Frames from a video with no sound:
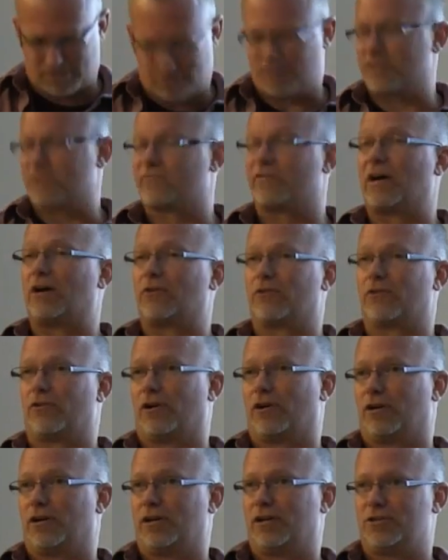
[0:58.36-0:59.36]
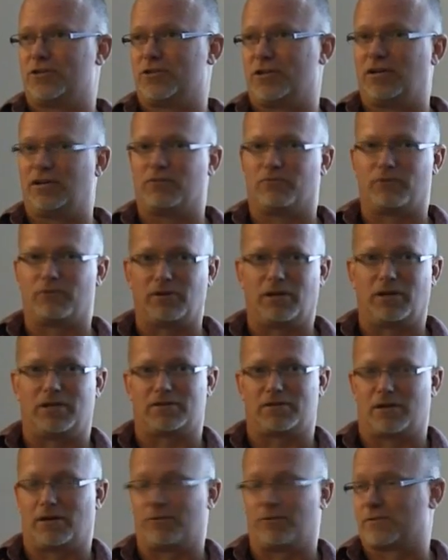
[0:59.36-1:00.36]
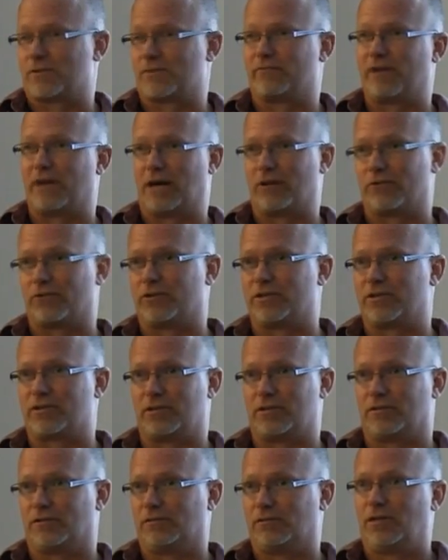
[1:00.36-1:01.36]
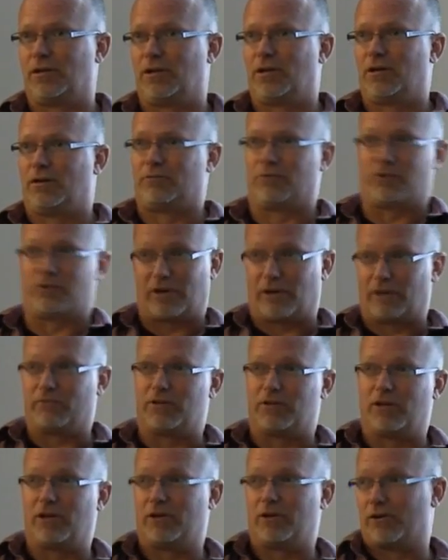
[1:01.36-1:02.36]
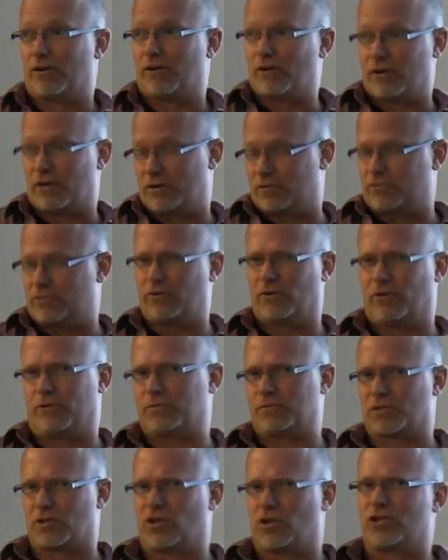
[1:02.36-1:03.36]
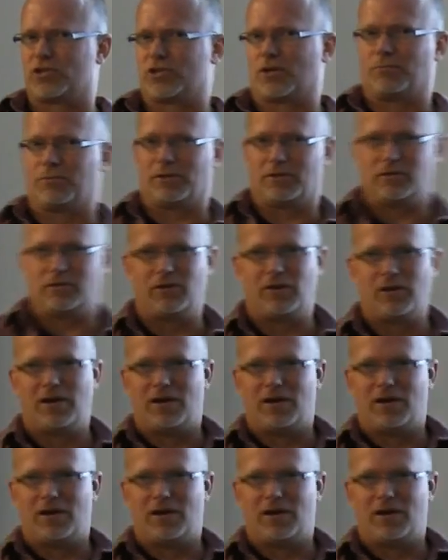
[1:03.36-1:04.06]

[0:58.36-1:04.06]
says founder on it, and she didn't realize that I was a founder until we were having dinner, or no, it was lunch, I believe.